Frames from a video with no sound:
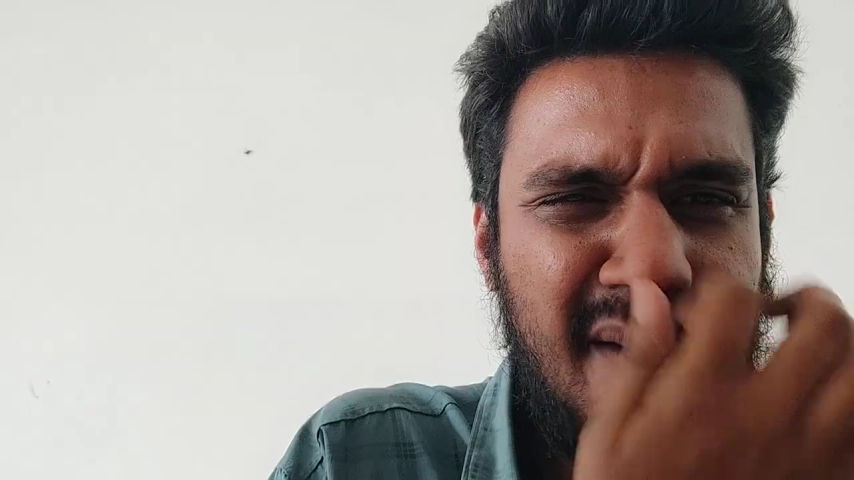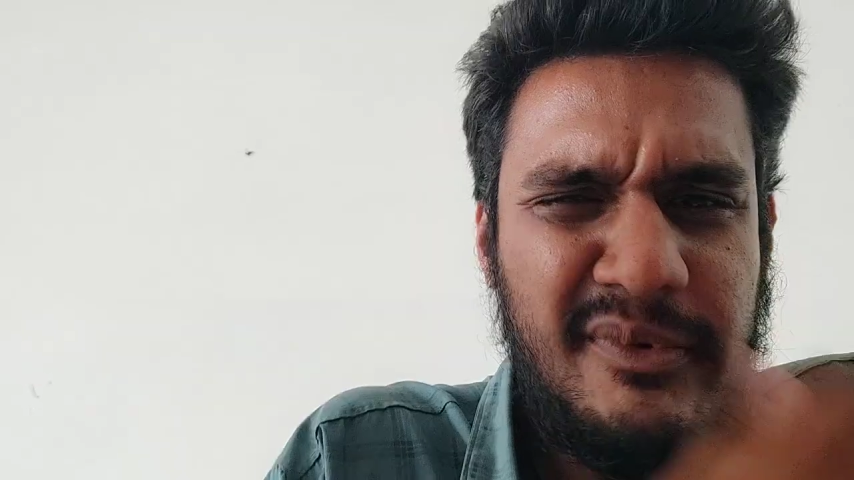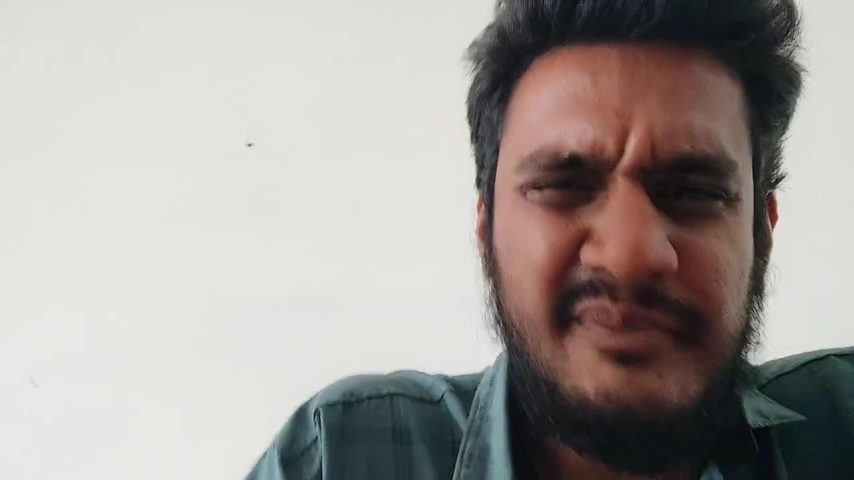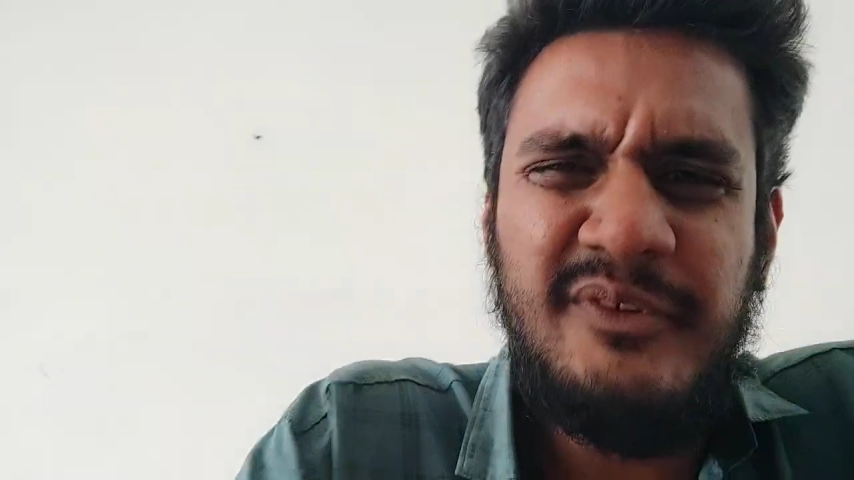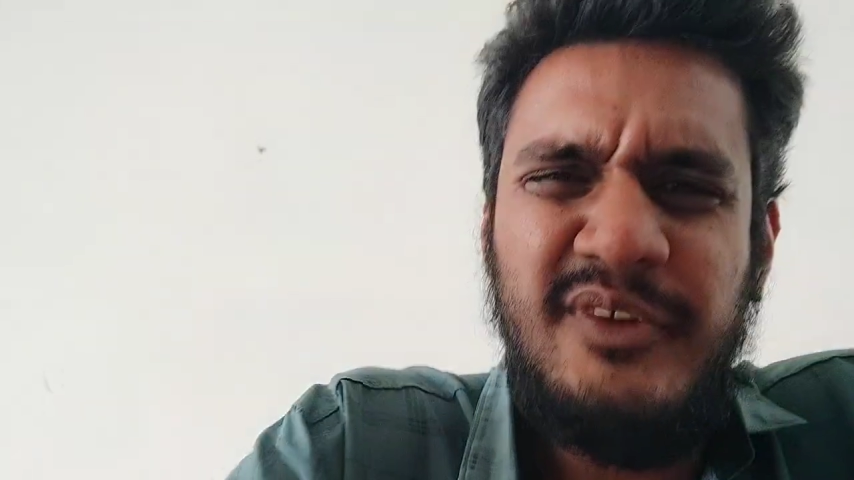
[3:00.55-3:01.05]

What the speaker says: upcoming